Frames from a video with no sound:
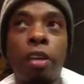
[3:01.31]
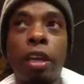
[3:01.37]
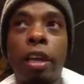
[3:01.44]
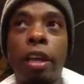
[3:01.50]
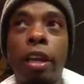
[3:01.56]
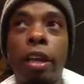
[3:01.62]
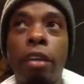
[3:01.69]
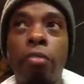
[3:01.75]

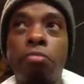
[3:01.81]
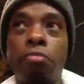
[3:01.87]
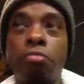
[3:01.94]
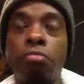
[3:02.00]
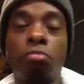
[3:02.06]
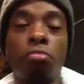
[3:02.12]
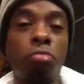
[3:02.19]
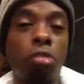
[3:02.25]
they
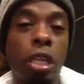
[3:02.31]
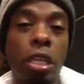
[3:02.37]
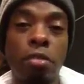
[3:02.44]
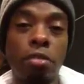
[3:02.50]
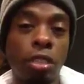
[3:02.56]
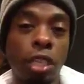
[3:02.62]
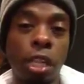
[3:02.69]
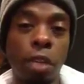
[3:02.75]

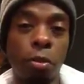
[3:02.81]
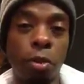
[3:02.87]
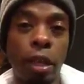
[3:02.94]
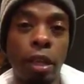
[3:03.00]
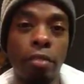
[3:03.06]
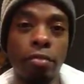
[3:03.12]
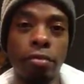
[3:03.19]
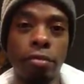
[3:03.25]
didn't
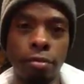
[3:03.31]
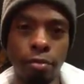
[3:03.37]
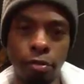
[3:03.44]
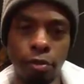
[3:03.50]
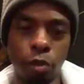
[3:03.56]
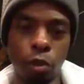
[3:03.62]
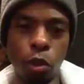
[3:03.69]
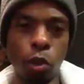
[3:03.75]
celebrate
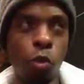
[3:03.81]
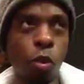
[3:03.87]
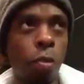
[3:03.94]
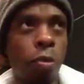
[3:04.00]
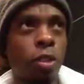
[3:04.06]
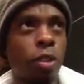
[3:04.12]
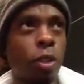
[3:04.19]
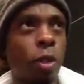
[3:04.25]
for the
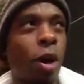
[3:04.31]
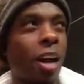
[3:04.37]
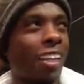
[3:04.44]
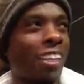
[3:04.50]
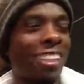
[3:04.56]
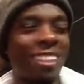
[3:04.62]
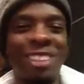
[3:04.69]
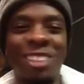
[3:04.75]
women, so I
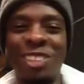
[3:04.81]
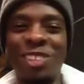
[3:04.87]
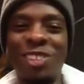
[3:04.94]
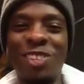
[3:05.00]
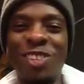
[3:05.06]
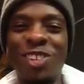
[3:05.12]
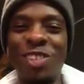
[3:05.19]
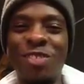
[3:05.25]
get to
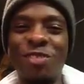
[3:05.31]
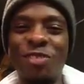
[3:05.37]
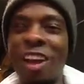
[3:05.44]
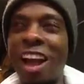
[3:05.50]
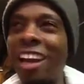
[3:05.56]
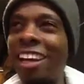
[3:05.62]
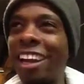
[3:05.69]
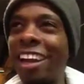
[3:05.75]
school on
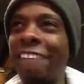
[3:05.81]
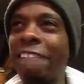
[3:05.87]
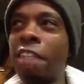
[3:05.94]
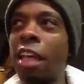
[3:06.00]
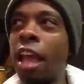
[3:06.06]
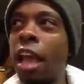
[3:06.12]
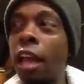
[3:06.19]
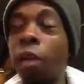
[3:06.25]
Friday.
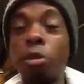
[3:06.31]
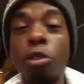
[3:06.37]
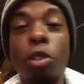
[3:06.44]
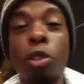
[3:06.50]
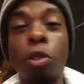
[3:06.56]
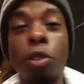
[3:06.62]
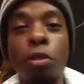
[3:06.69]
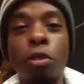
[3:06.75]
I was
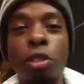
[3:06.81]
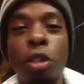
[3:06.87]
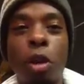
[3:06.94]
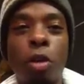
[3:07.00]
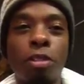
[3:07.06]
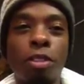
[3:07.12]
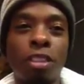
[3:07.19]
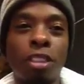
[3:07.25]
told it was an
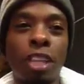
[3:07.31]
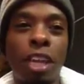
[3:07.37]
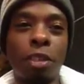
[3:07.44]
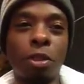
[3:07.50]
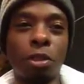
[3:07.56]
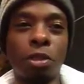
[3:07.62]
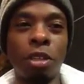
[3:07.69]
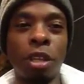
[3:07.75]
altered
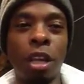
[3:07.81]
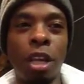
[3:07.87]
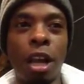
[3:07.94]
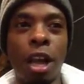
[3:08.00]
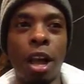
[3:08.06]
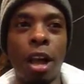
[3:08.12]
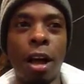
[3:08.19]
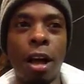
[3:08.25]
schedule,
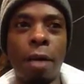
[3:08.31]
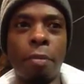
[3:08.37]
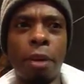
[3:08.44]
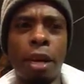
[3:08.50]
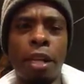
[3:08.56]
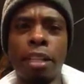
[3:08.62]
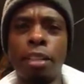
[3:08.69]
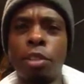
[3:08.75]

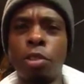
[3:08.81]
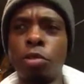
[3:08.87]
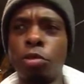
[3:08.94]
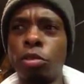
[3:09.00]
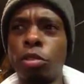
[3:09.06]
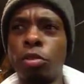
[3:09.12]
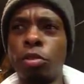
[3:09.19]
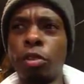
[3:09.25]
but I get to
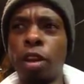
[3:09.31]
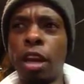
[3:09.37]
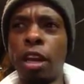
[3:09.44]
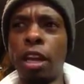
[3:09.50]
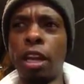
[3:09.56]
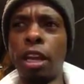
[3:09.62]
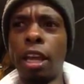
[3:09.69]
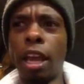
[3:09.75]
school on
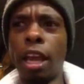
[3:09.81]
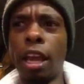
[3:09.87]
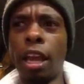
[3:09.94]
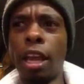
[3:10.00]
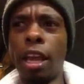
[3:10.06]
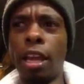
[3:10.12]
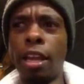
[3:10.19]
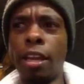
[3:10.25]
Friday,
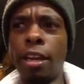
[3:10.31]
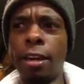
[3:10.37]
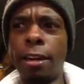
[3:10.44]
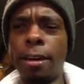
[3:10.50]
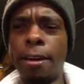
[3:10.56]
and